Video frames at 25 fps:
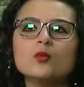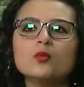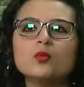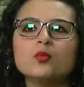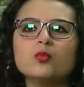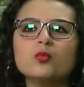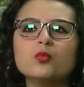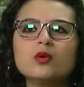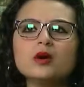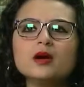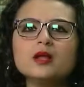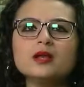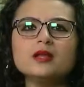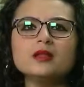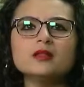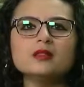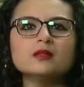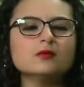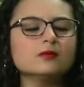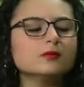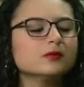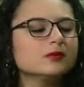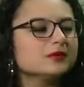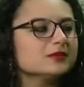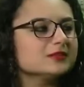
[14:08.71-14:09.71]
What in the
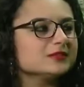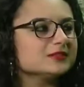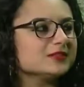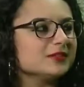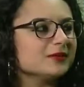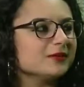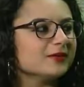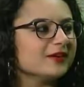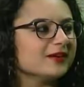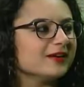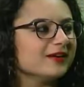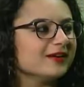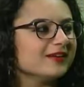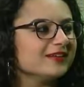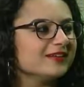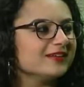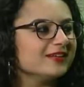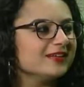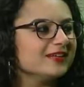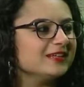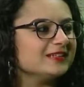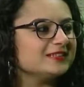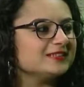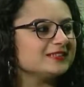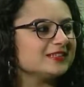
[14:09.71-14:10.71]
world is going on?
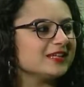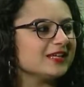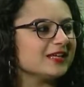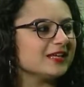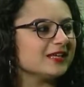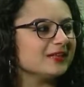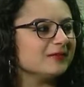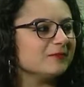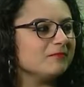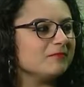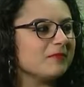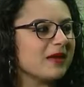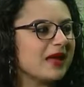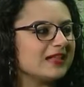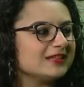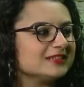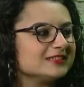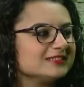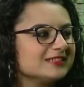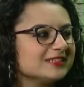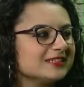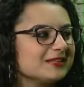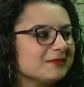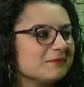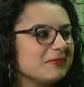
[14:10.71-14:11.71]
It's like
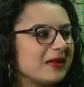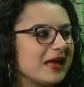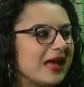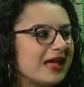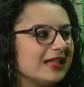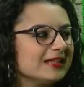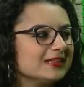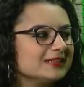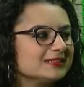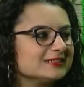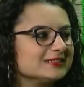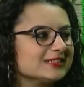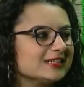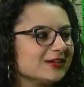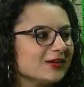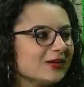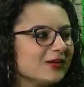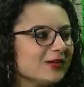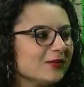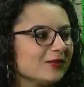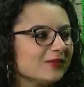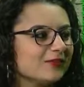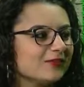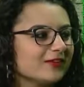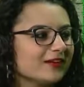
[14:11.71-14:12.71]
Malice at the Palace, like
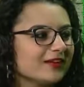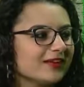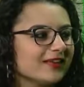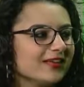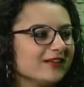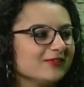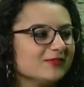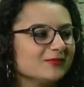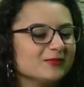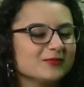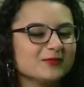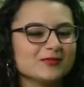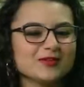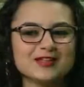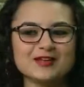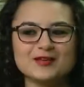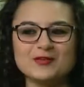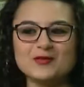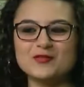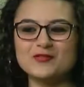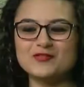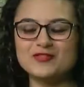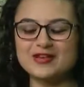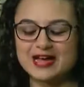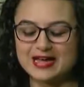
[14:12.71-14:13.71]
all over again from like
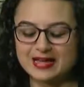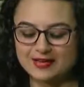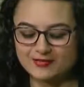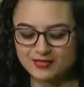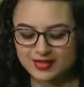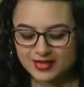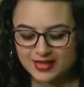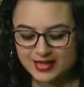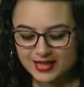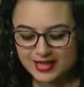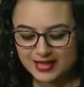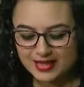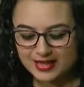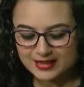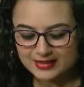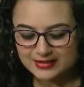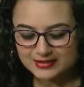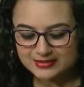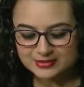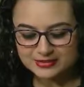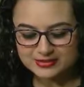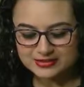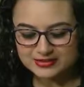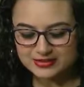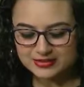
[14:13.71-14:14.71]
2005.
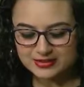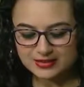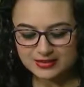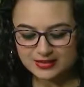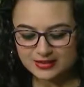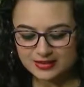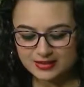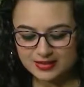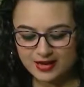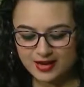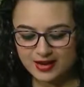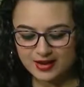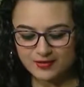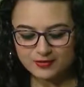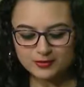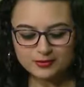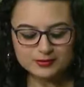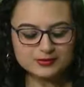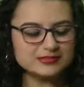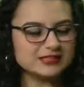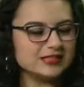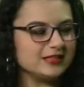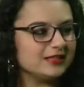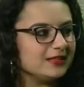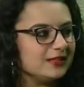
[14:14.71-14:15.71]
Just
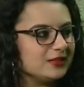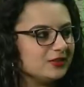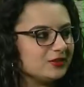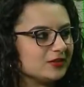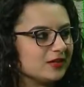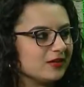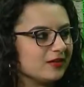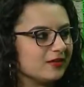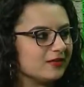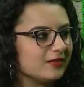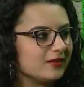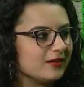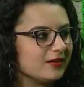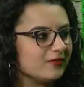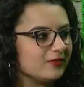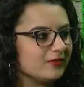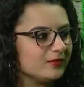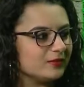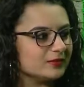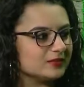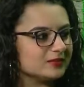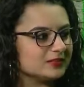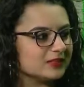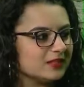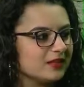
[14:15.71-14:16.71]
everyone's hitting each other.
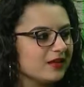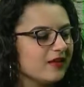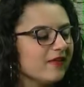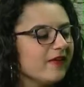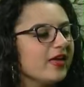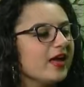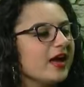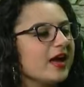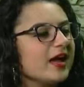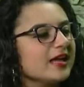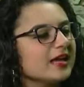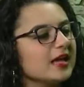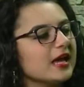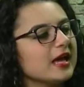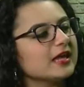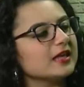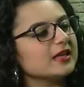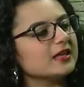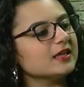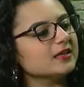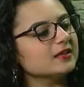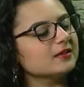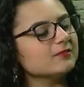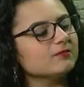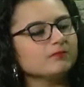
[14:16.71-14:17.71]
Everyone's getting. I
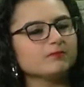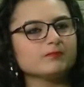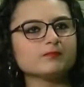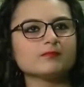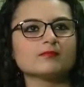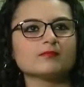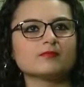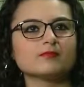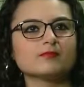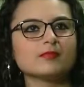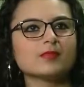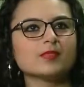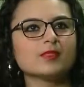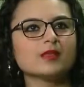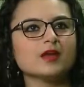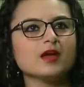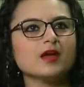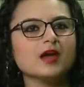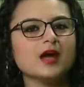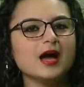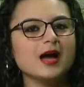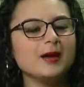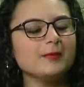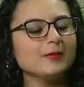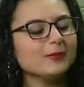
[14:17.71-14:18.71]

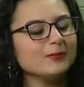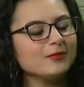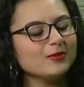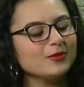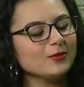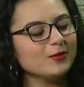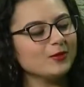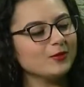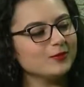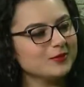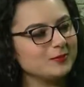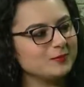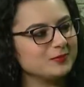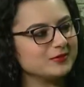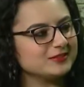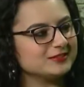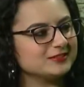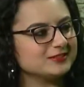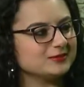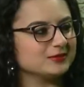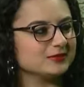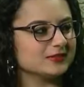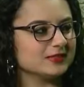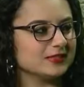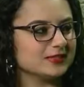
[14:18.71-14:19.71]
might be the only
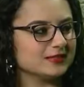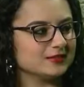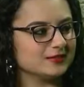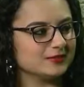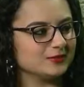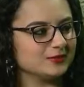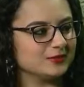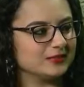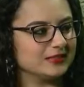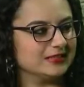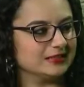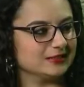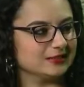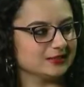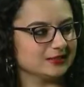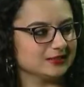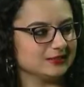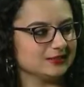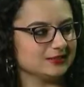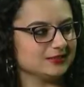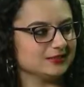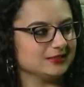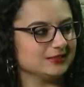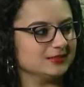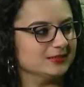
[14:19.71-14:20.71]
person who kind of low-key
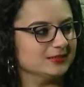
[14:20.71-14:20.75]
likes it.